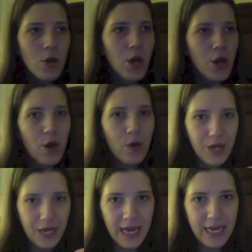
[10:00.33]
you know,
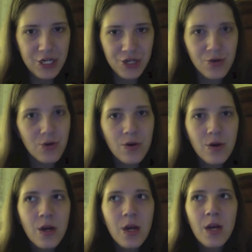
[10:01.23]
an
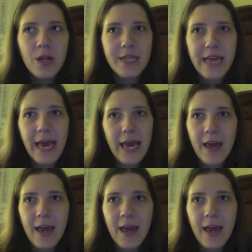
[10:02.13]
occasional day